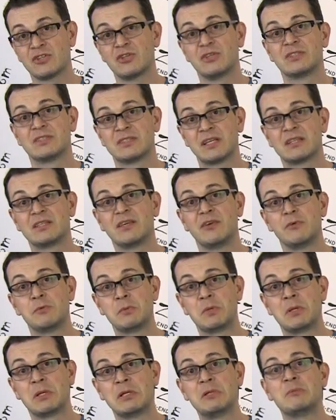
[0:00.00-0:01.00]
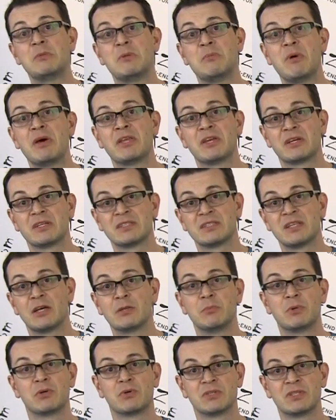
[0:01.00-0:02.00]
actually it started giving me a little bit better
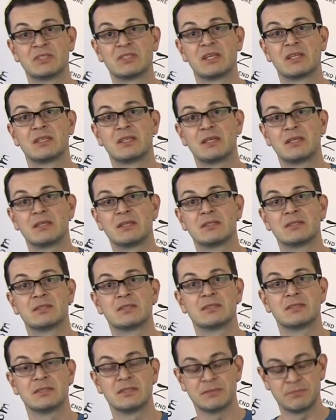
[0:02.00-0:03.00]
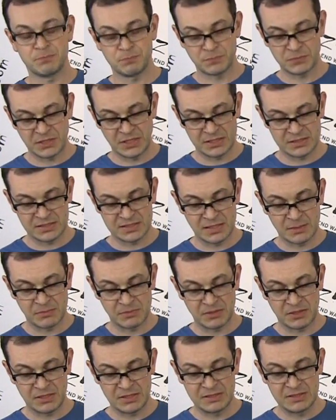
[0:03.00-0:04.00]
result because I started get
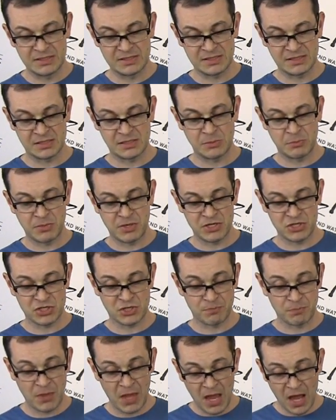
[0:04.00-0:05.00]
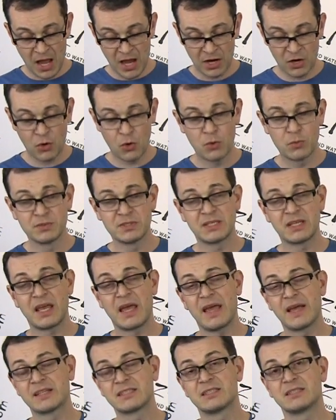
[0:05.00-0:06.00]
some heat dissipation. I hope that
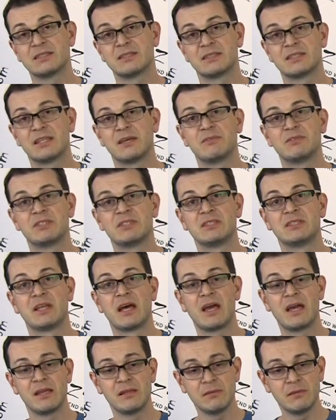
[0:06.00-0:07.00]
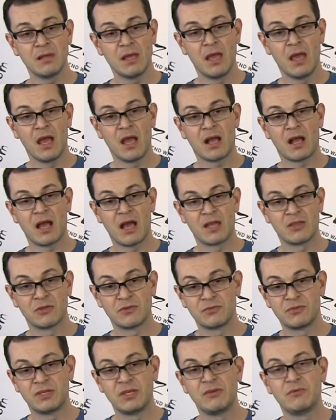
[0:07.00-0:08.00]
X79 kind
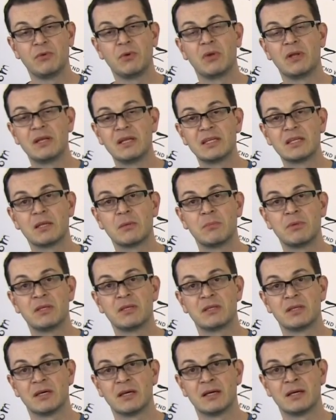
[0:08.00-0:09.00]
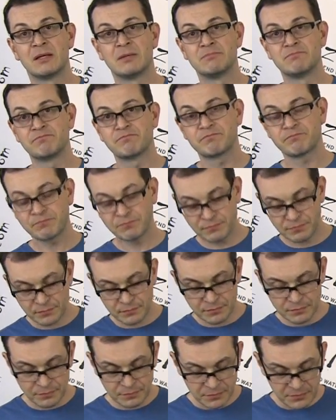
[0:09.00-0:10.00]
of give you a little bit um,
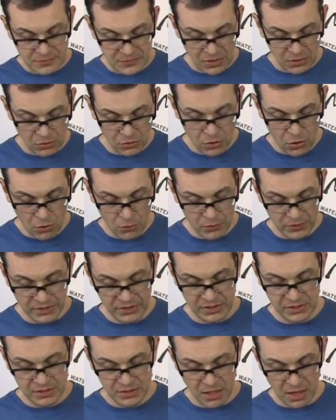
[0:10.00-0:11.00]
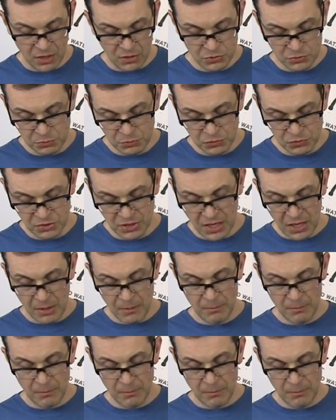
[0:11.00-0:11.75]
lower heat output